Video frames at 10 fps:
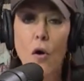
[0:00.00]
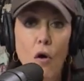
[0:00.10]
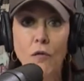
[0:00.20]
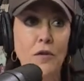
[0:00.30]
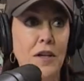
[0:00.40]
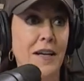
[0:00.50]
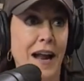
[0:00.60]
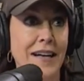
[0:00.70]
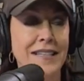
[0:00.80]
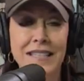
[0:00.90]
over the
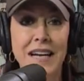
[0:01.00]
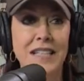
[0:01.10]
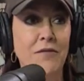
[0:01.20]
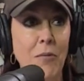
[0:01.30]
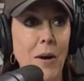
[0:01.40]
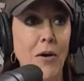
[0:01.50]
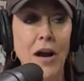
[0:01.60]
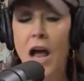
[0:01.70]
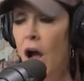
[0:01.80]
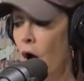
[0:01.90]
United States of
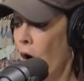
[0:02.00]
America. Yep.